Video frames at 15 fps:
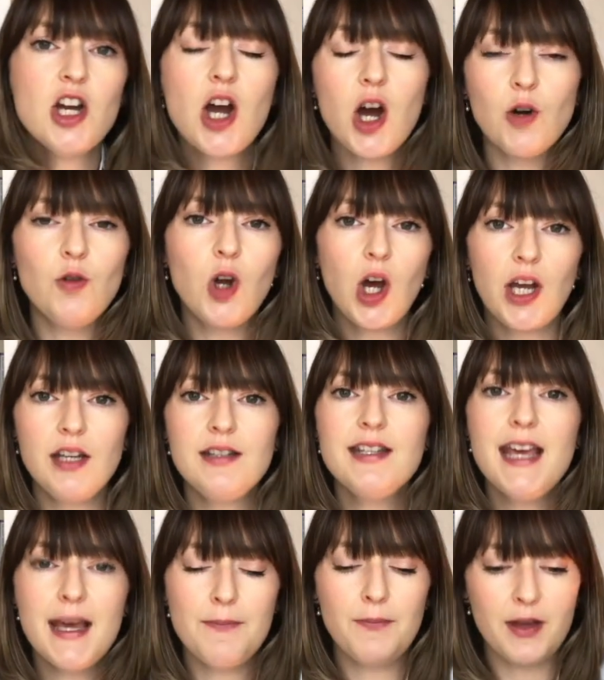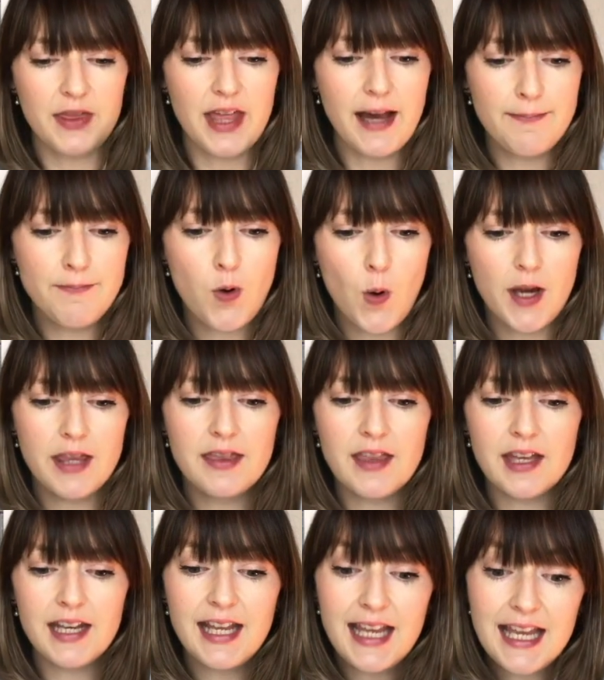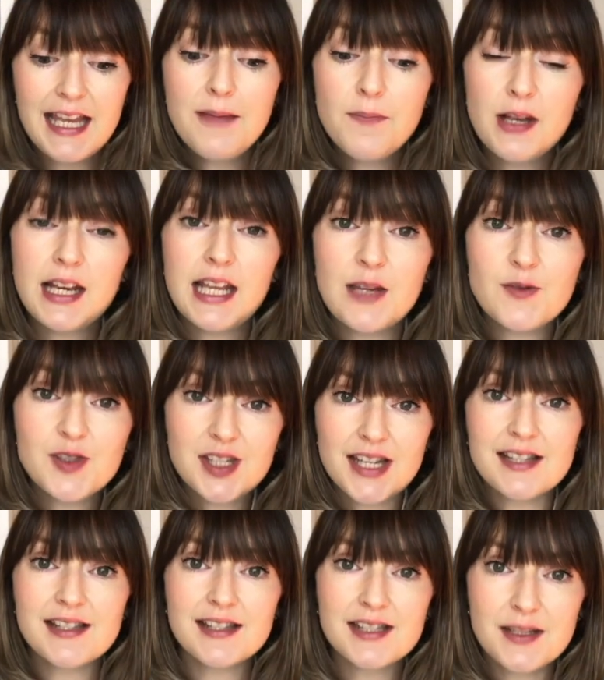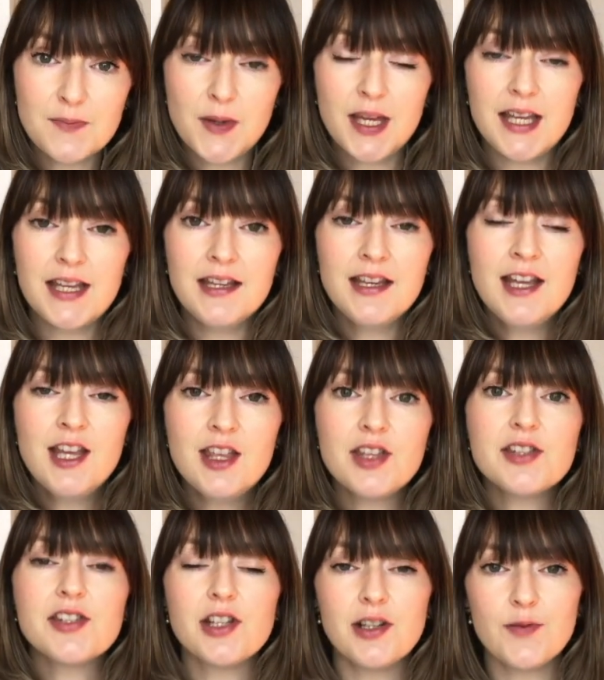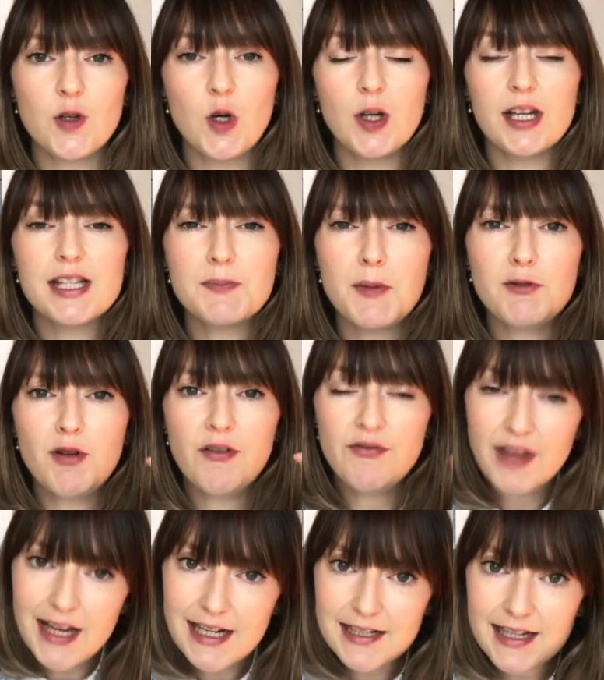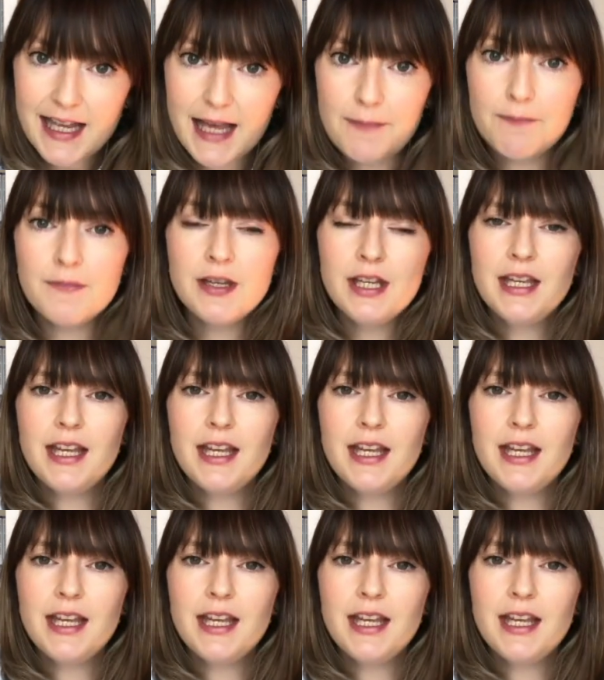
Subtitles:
around him at that point, that he believes Jesus to be the Son of God. Has been revealed to him.